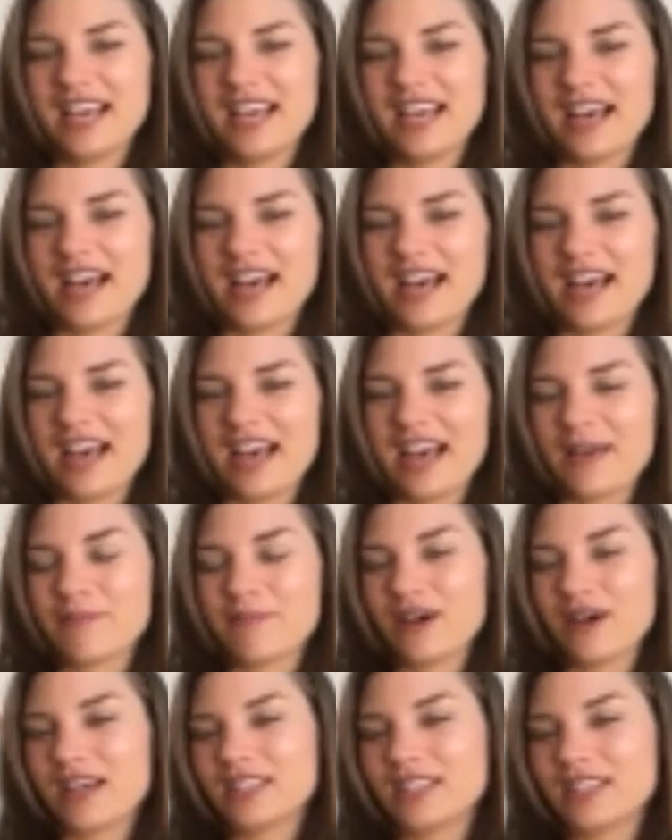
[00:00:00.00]

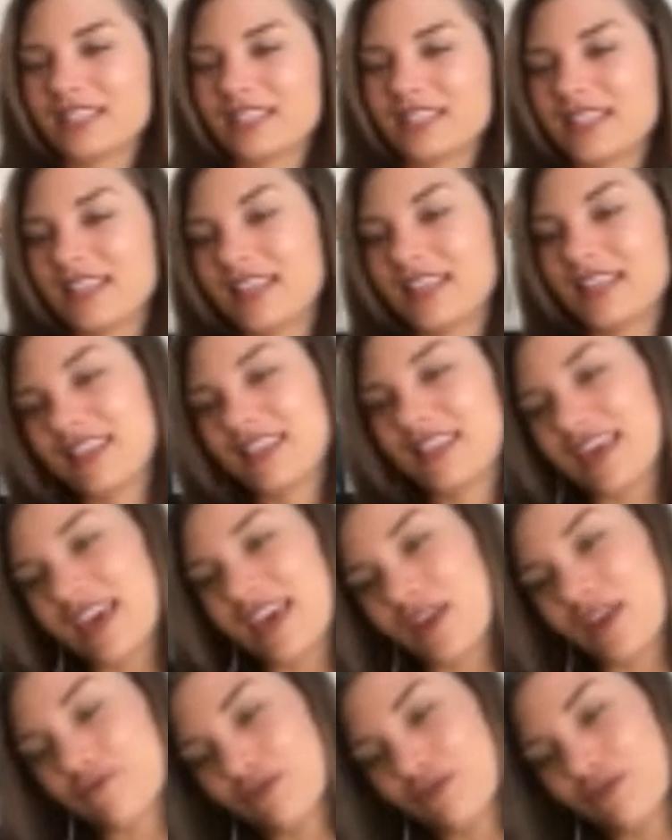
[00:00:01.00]
But
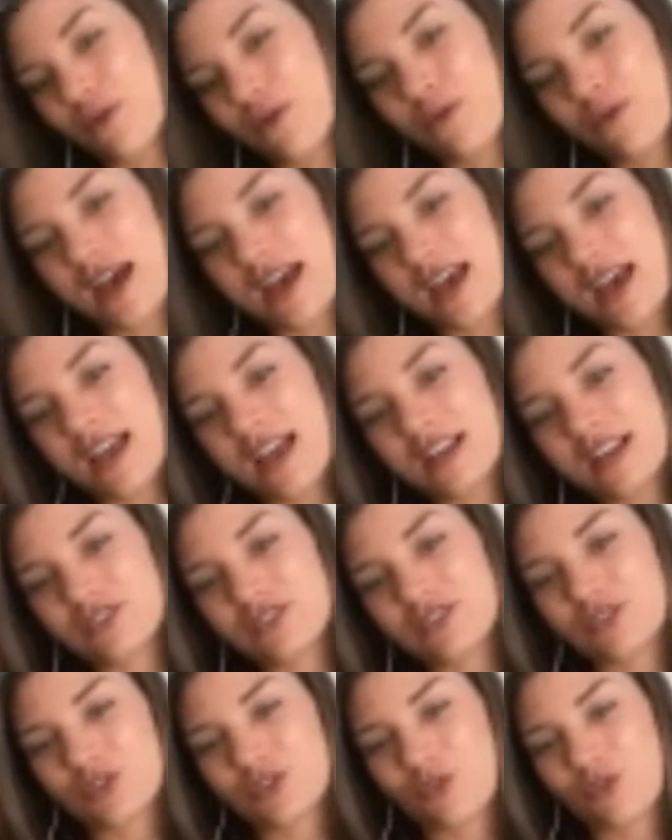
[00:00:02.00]
they run away to
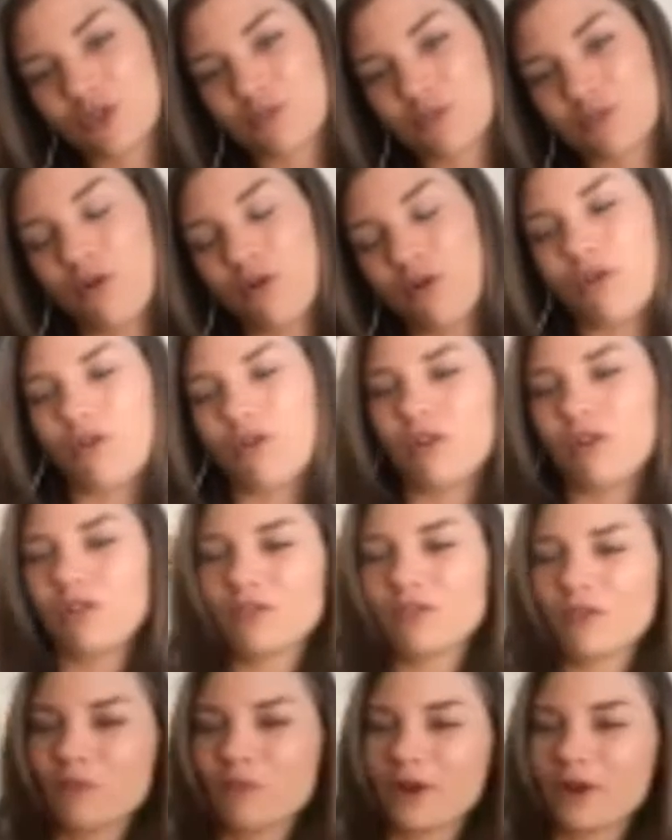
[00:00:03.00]
the North Pole,
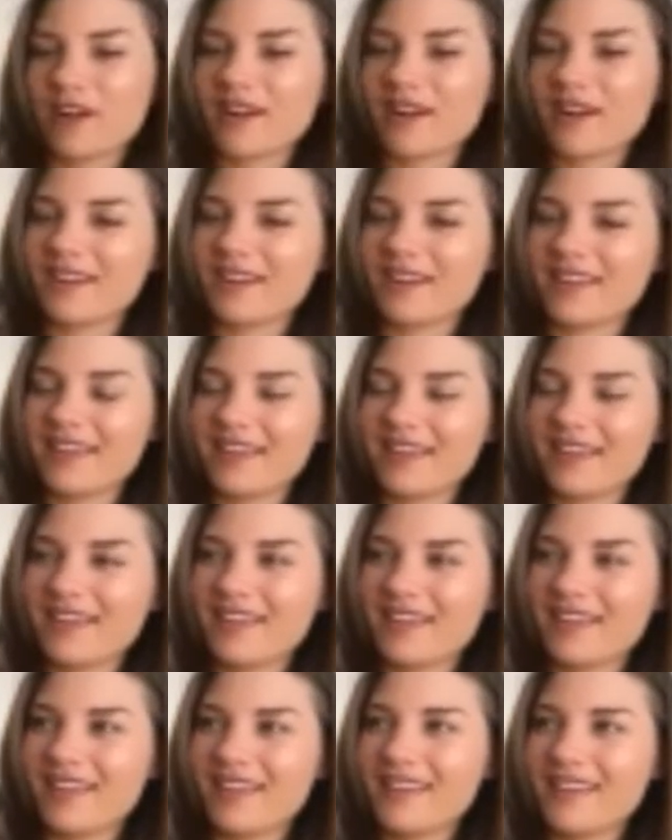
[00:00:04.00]
where
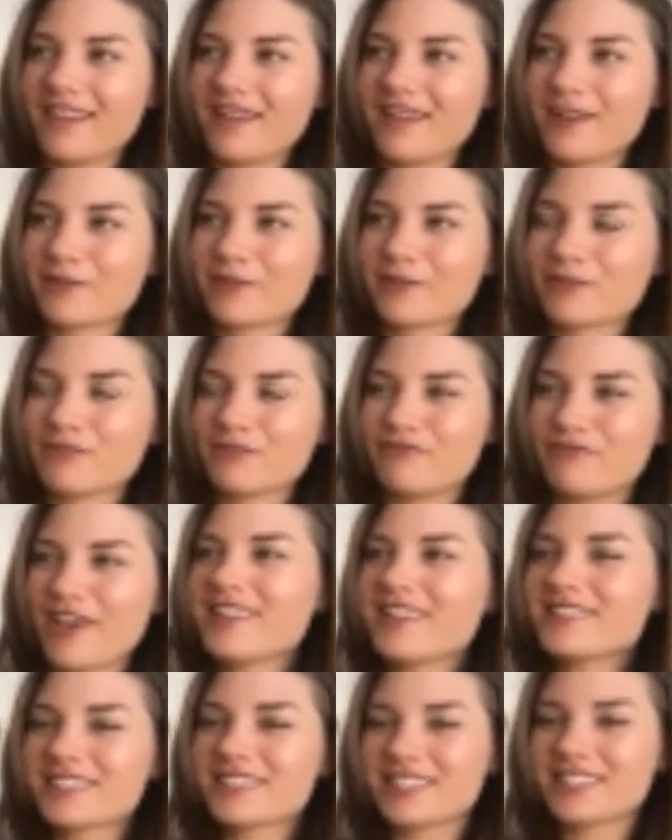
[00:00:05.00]
a
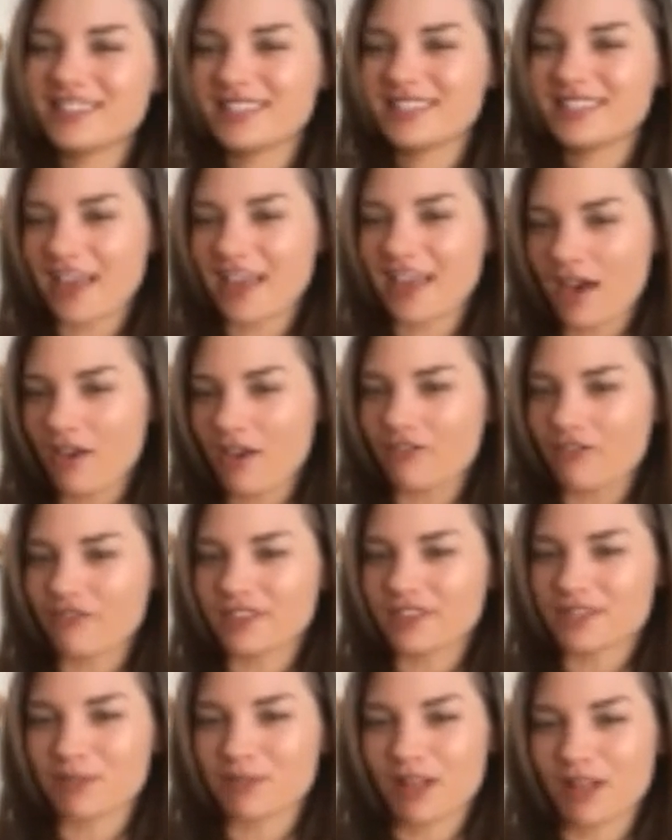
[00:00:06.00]
revenge-seeking elf
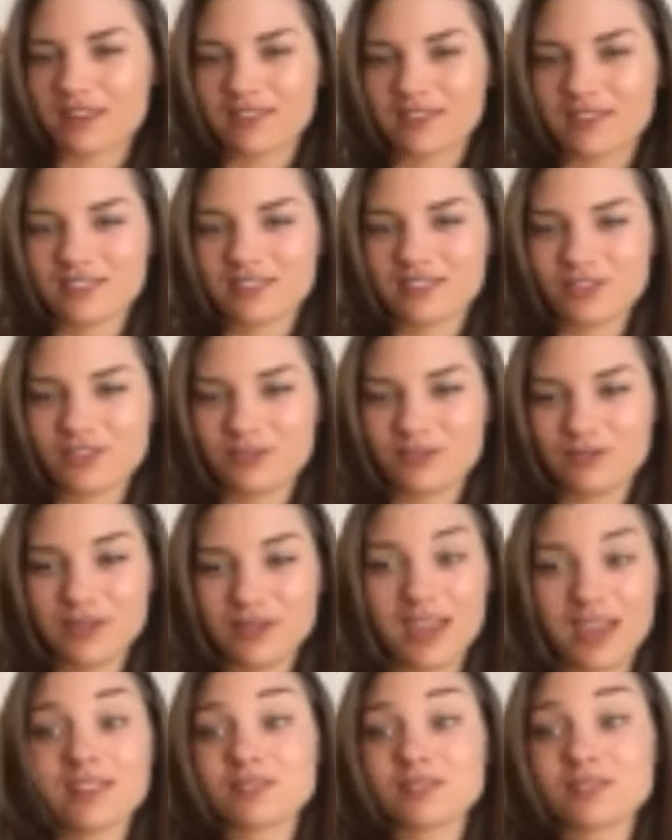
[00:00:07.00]
is plotting to
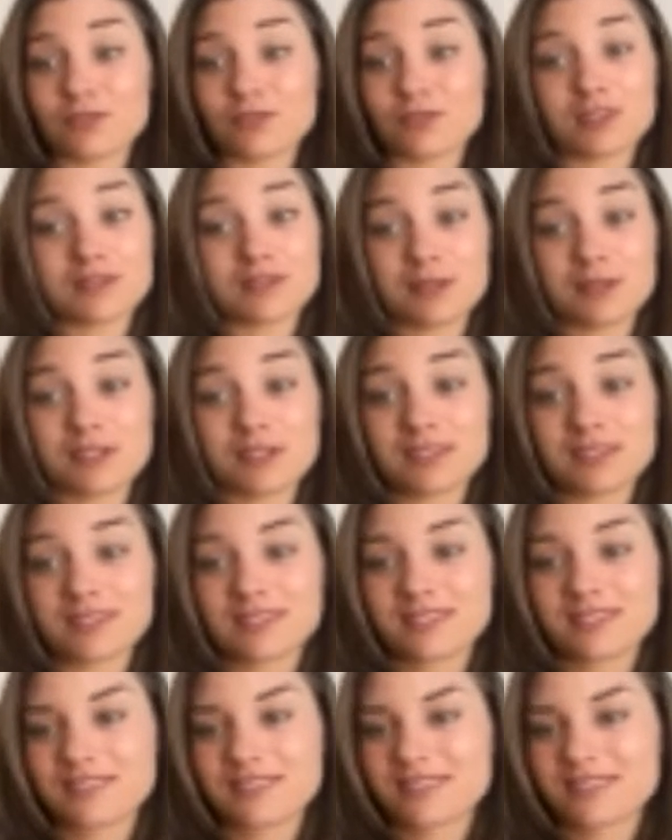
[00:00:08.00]
cancel Christmas.